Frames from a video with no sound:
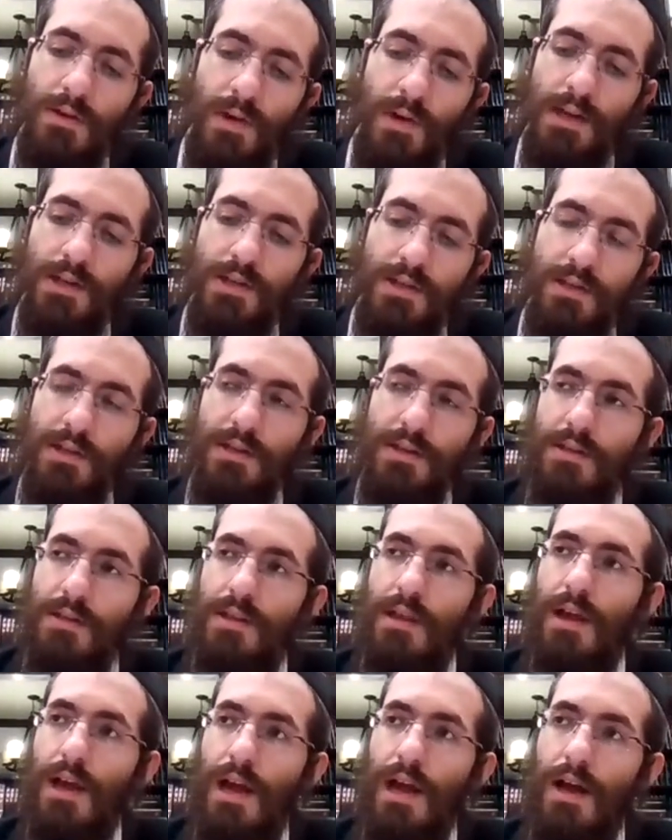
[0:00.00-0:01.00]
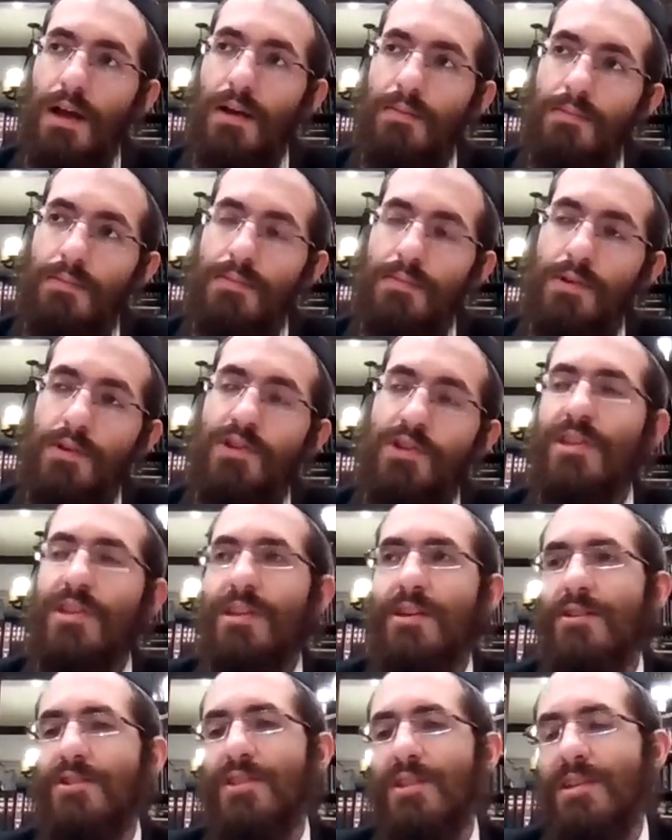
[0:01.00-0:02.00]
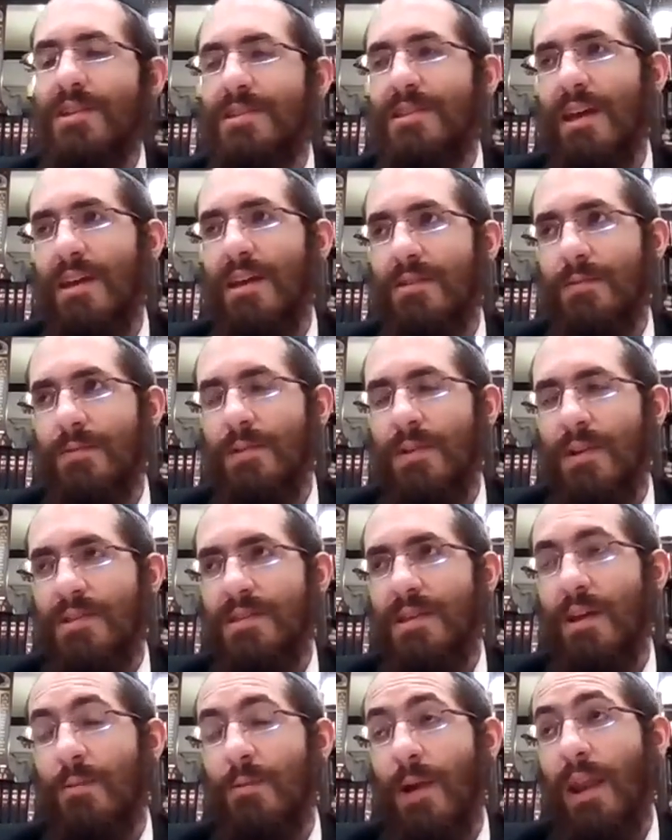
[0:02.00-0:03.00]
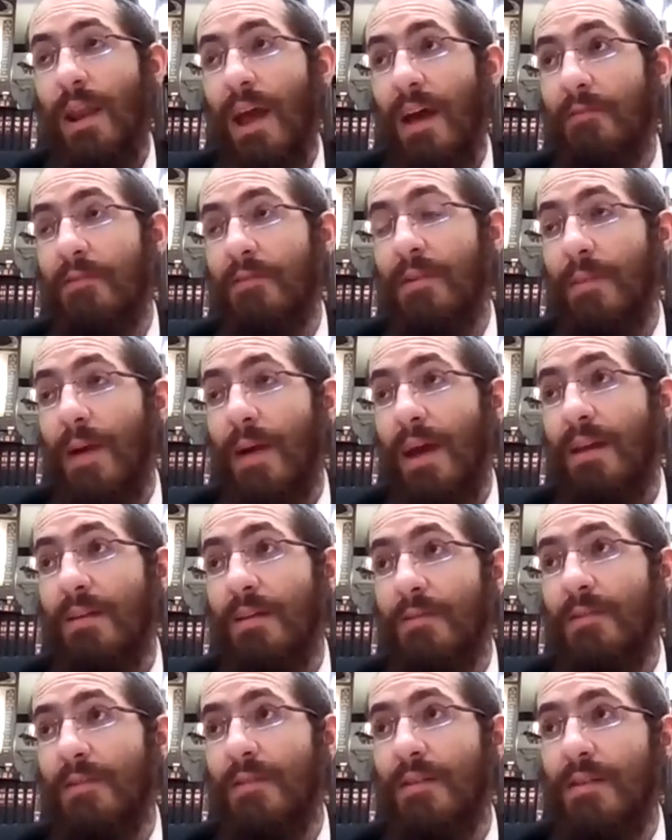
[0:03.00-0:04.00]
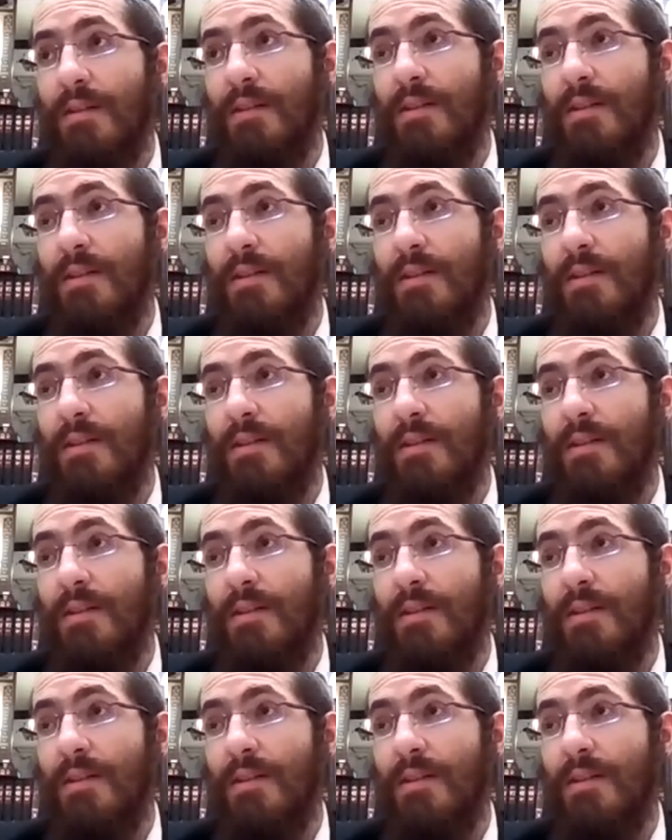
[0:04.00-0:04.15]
Good question. Usually say it. You could say it right after Marv.